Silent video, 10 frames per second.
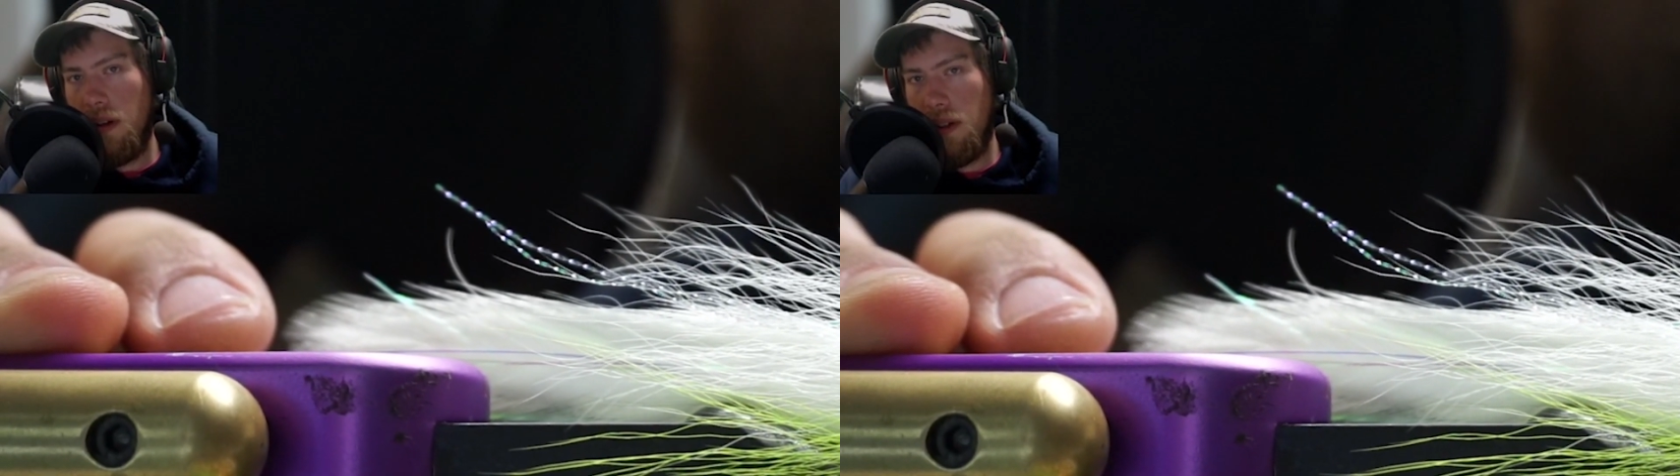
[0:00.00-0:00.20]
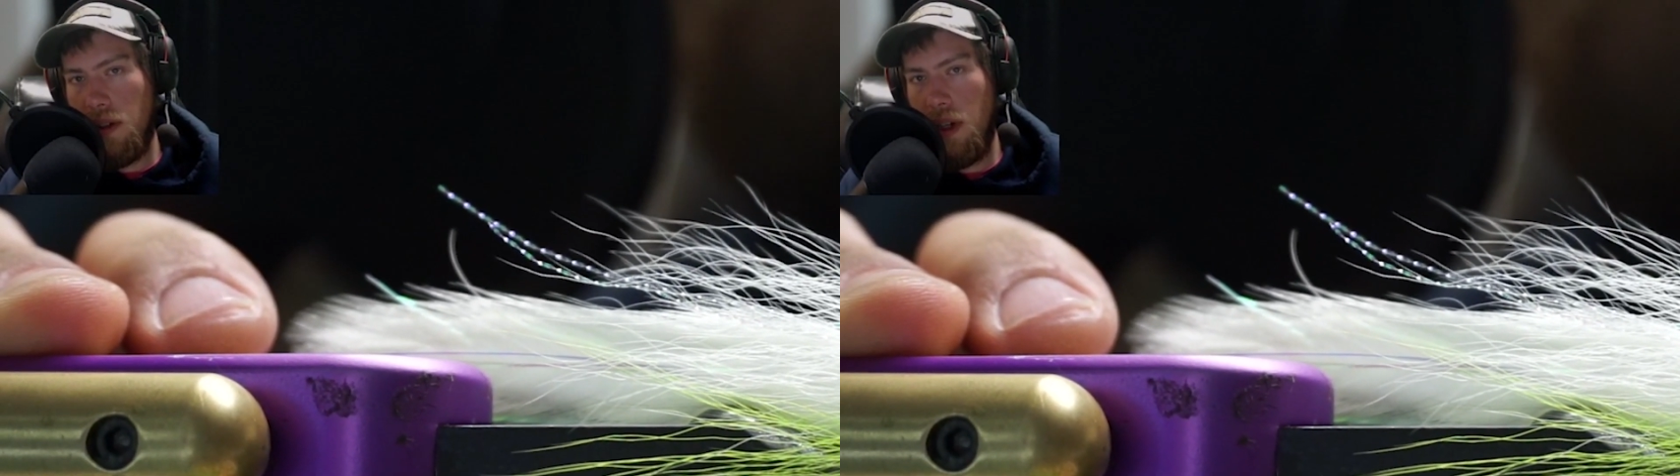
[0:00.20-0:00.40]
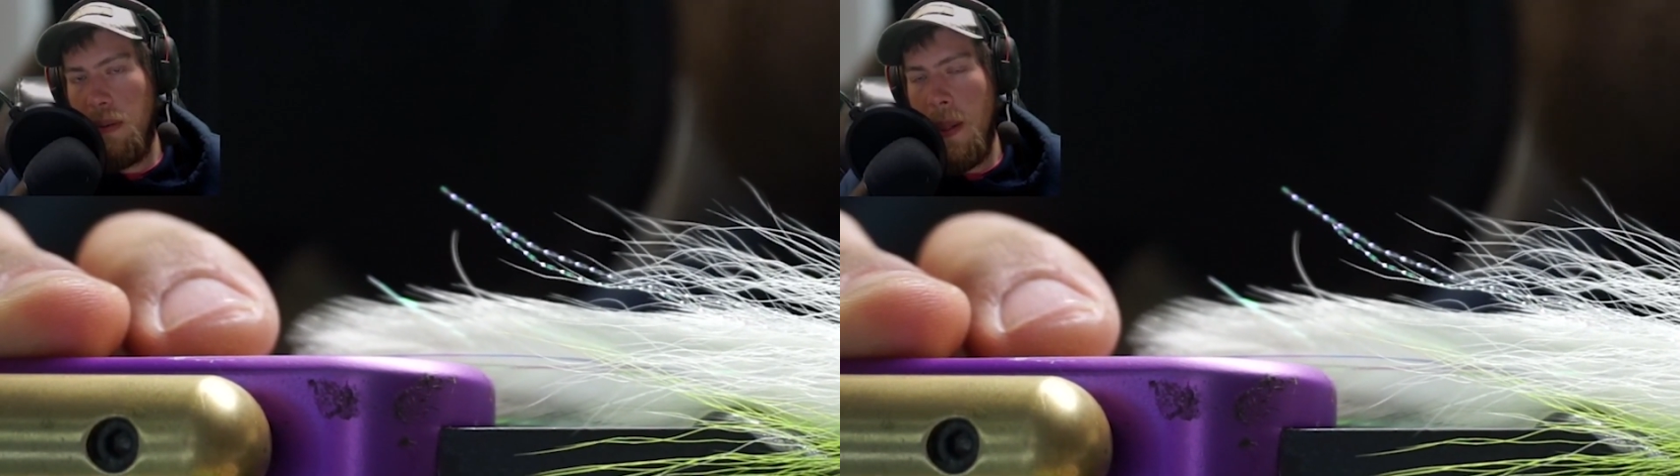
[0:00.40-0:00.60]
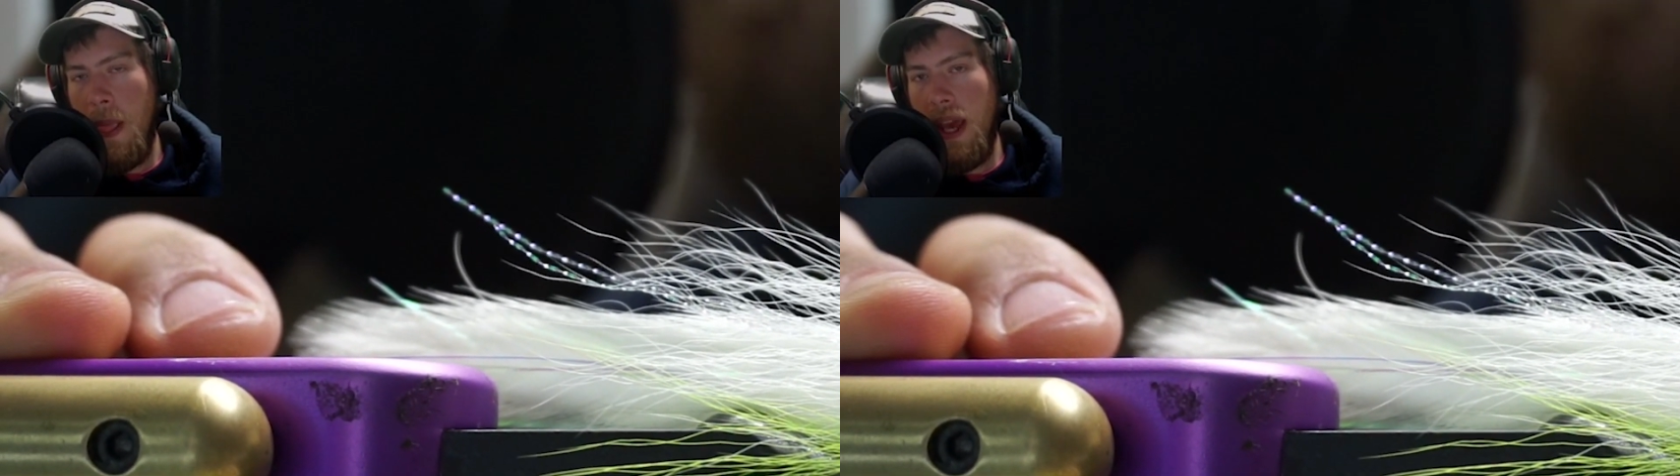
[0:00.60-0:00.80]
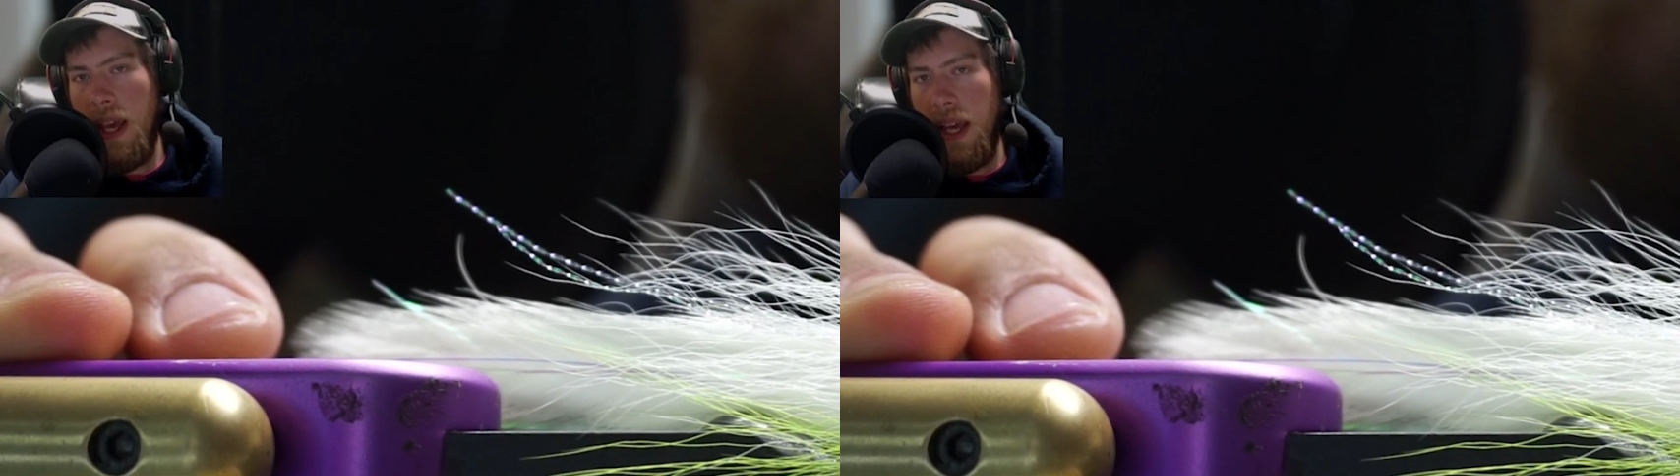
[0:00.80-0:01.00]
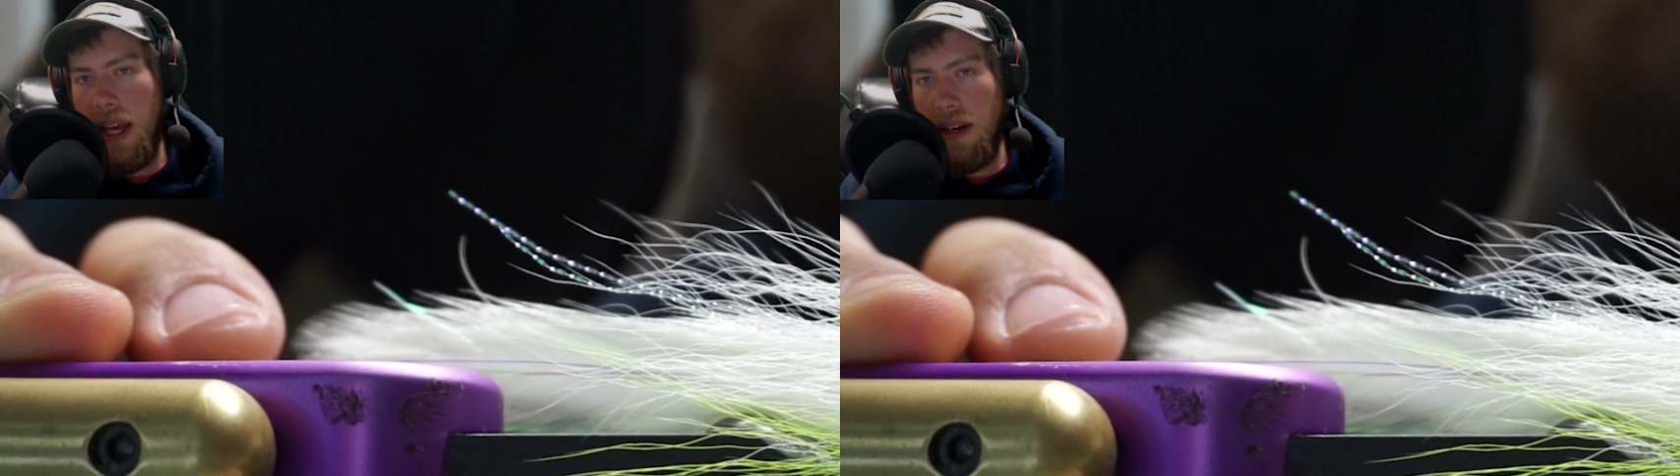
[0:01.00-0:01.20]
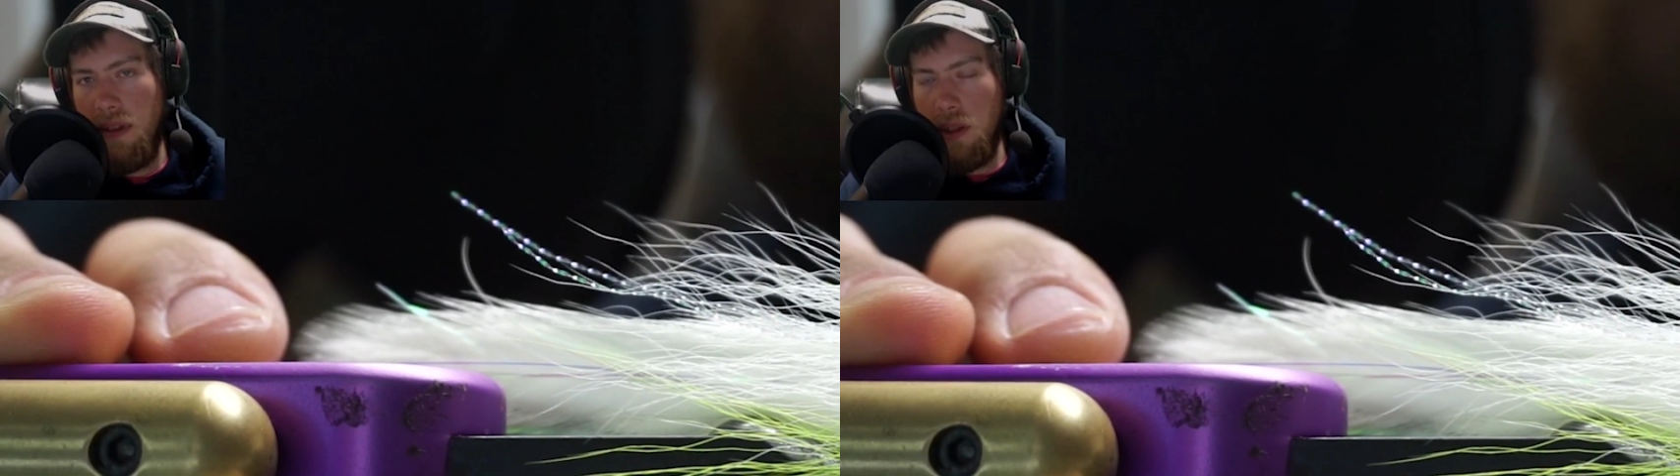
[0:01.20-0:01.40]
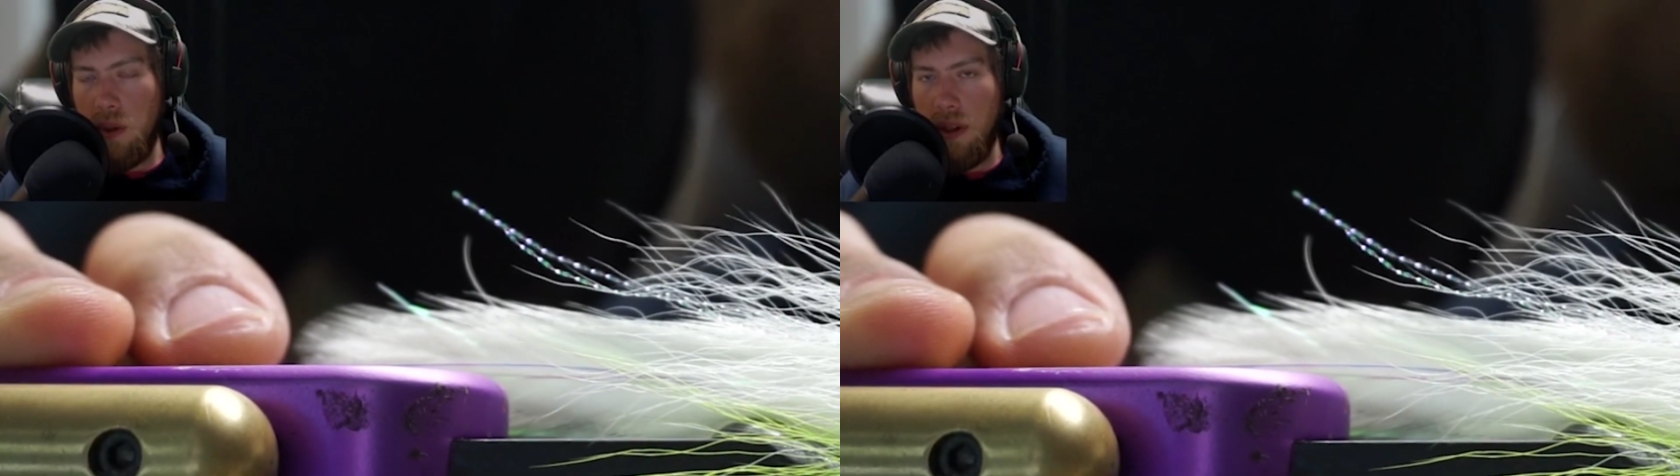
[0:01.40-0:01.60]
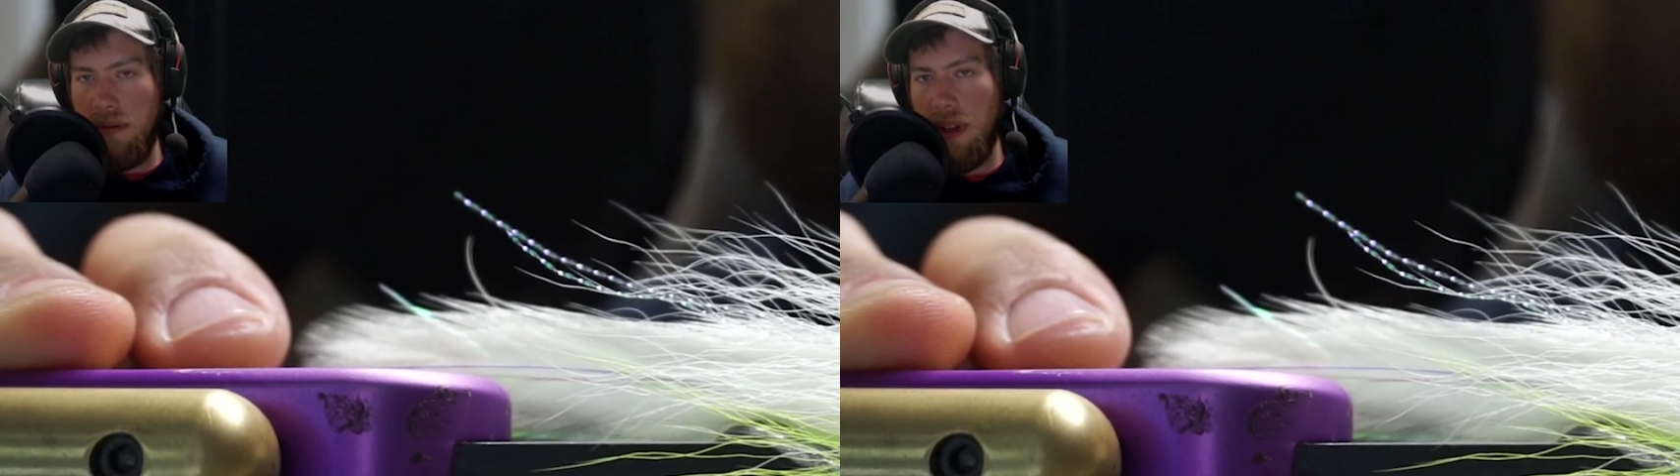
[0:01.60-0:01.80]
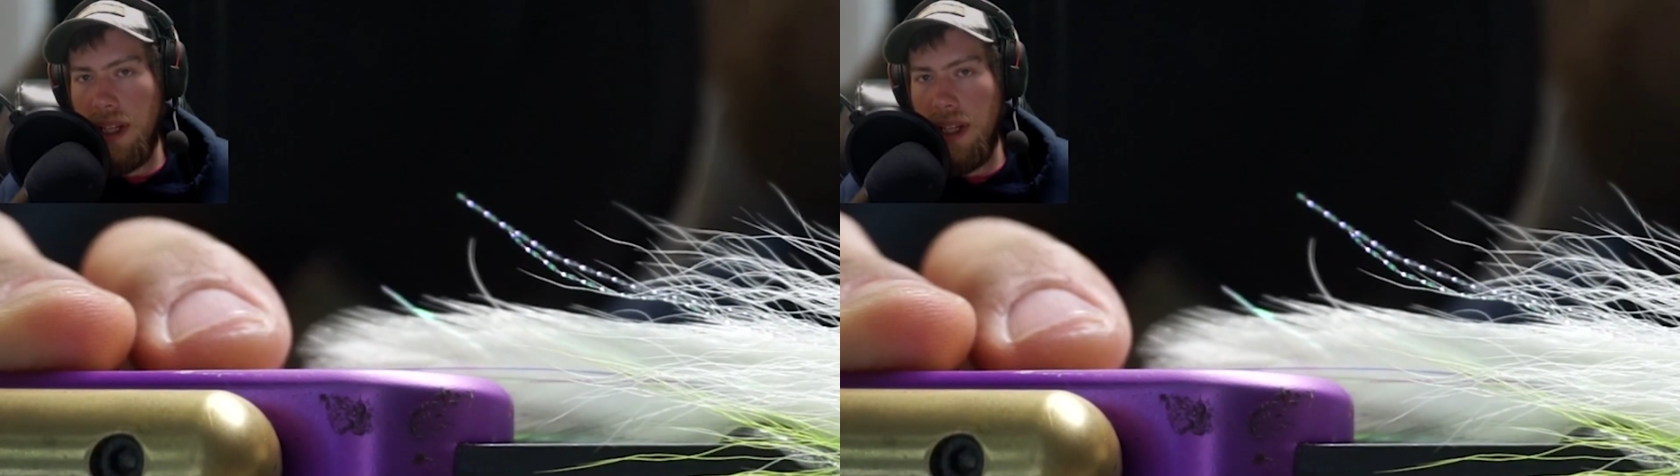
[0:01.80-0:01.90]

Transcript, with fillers: in the stream. And if you enjoy the fly